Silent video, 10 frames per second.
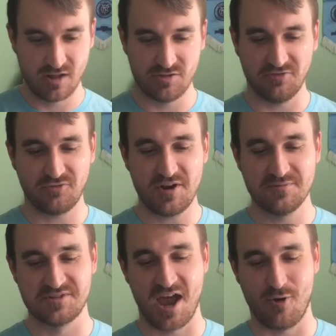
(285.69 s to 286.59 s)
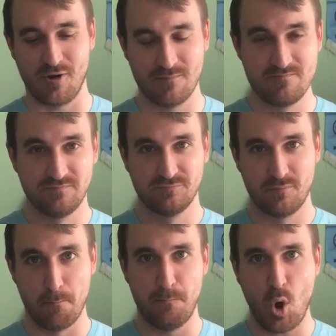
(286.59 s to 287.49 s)
the Freedom Tower,
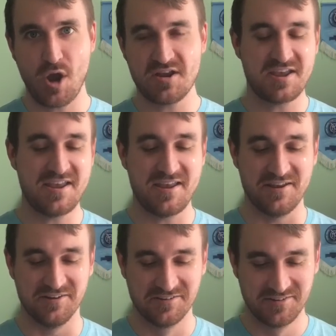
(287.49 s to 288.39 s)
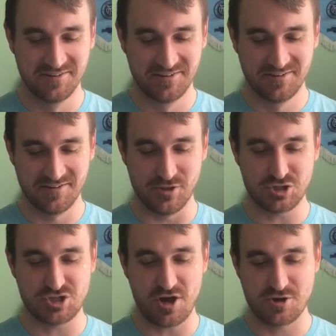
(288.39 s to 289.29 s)
Boy Keane, the
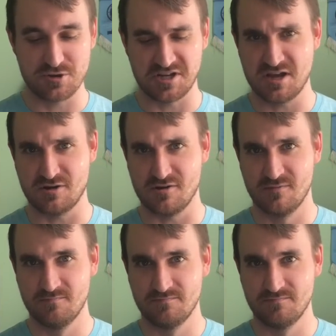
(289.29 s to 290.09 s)
Chundertaker,